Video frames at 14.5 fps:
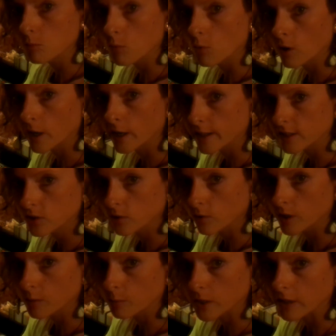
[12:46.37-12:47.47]
more in a
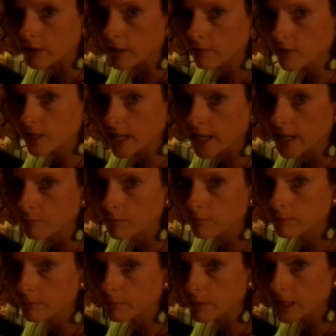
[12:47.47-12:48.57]
shorter period of time
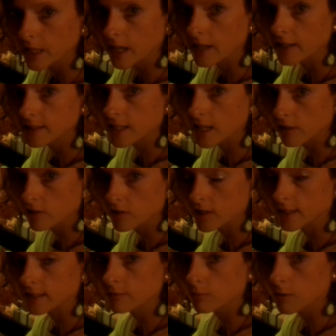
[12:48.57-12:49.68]
because the energy
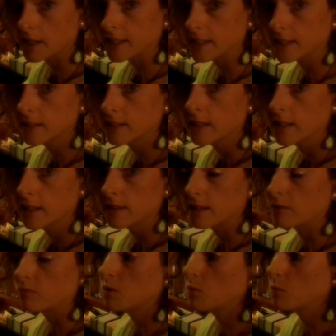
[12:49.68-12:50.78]
is right
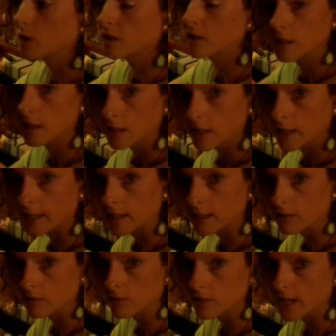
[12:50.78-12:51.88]
than we would any
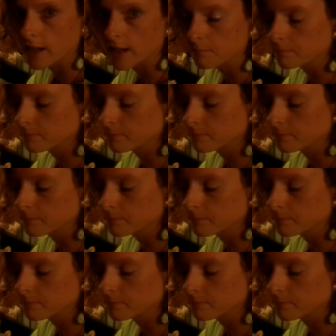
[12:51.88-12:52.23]
other time.